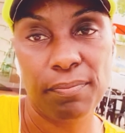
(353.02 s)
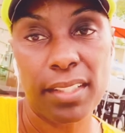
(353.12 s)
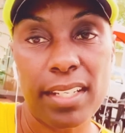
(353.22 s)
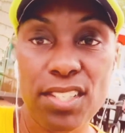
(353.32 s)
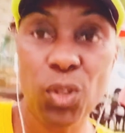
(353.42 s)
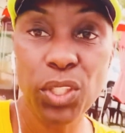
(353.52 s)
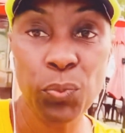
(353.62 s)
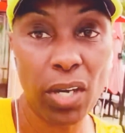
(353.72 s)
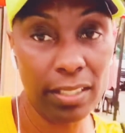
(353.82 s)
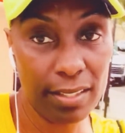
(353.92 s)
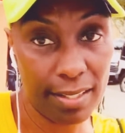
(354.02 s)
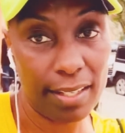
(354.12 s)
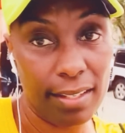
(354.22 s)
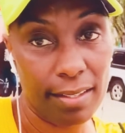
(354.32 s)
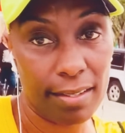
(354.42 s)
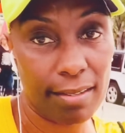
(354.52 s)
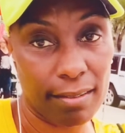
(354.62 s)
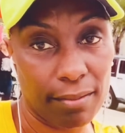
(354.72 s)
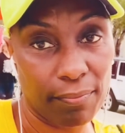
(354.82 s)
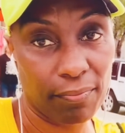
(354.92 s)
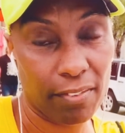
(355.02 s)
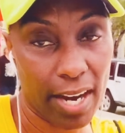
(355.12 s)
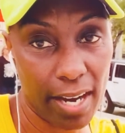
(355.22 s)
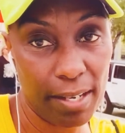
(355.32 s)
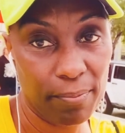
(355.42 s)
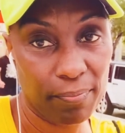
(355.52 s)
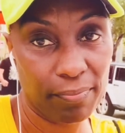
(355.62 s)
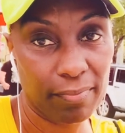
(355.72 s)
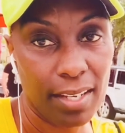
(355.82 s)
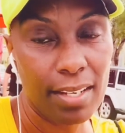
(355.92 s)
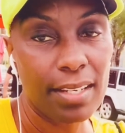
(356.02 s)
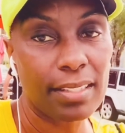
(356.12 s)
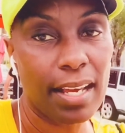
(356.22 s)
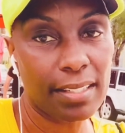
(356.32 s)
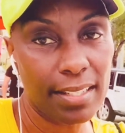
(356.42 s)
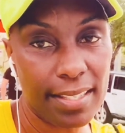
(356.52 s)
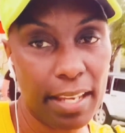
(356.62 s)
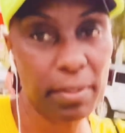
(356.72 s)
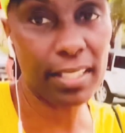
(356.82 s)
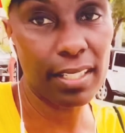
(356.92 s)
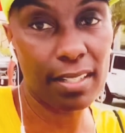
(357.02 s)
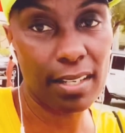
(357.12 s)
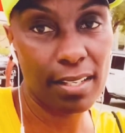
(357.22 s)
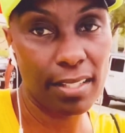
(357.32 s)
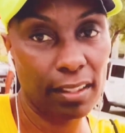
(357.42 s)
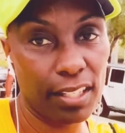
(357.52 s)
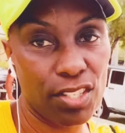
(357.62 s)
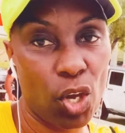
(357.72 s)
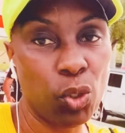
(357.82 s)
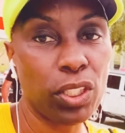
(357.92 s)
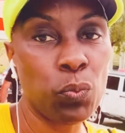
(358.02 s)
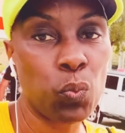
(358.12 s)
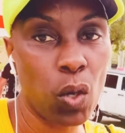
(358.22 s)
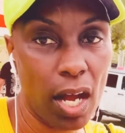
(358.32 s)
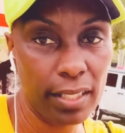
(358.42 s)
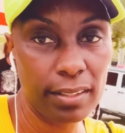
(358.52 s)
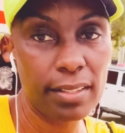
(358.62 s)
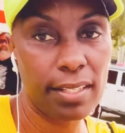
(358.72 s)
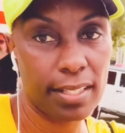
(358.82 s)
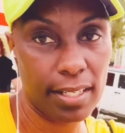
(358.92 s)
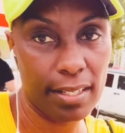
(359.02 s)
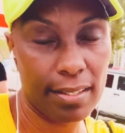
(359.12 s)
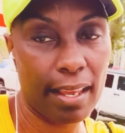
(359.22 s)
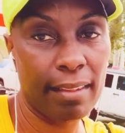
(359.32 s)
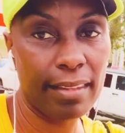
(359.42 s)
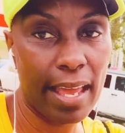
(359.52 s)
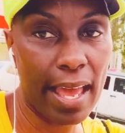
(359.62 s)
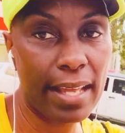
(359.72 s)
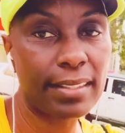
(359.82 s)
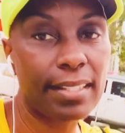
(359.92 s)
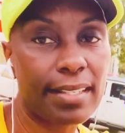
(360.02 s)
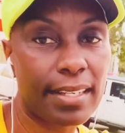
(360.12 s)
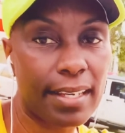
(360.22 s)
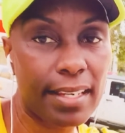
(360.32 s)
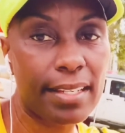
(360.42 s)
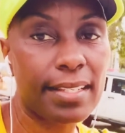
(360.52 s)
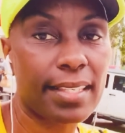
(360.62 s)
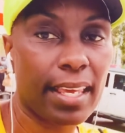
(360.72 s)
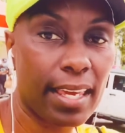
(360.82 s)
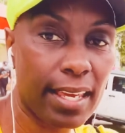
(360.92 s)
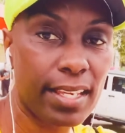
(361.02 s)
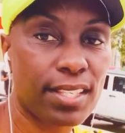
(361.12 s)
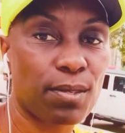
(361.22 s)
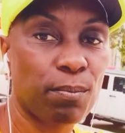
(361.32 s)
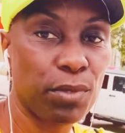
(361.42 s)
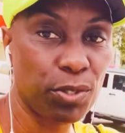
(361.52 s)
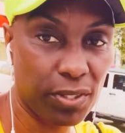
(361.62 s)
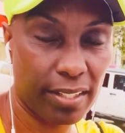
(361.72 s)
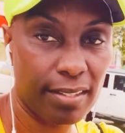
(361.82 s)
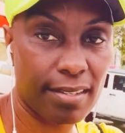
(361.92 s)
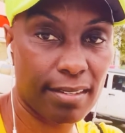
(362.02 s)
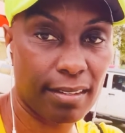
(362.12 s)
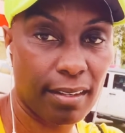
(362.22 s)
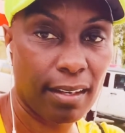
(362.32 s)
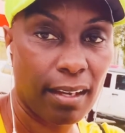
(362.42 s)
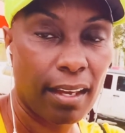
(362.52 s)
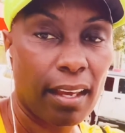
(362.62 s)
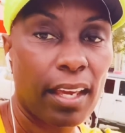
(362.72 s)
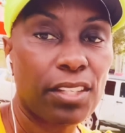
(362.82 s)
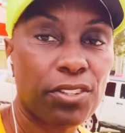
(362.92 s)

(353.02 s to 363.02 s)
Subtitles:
there's only one disease, right? Dr. Sebi teaches us that there's only one disease, and that disease is mucus. You